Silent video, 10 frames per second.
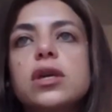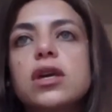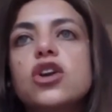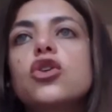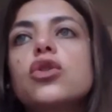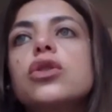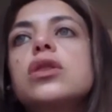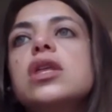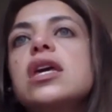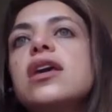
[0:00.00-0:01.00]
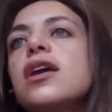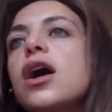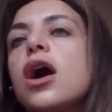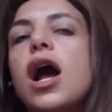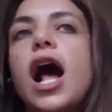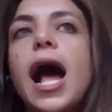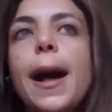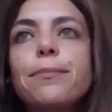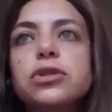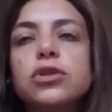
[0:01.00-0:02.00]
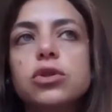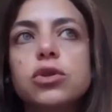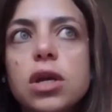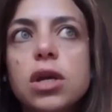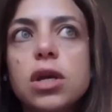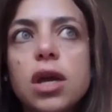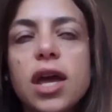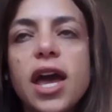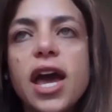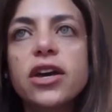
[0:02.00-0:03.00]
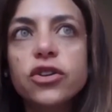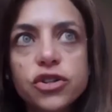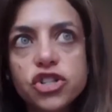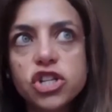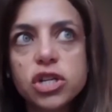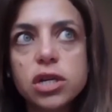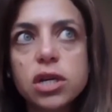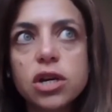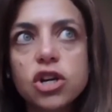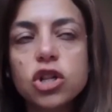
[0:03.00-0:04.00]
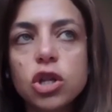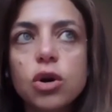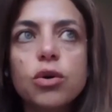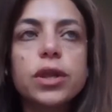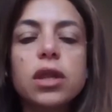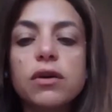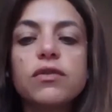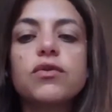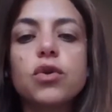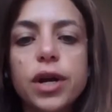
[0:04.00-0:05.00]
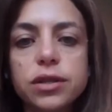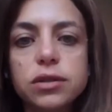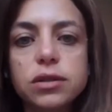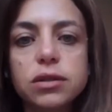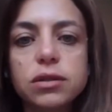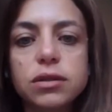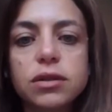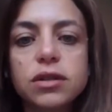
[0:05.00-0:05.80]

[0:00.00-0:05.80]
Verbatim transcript: for the, the absolute energy, glow, and love of Christ.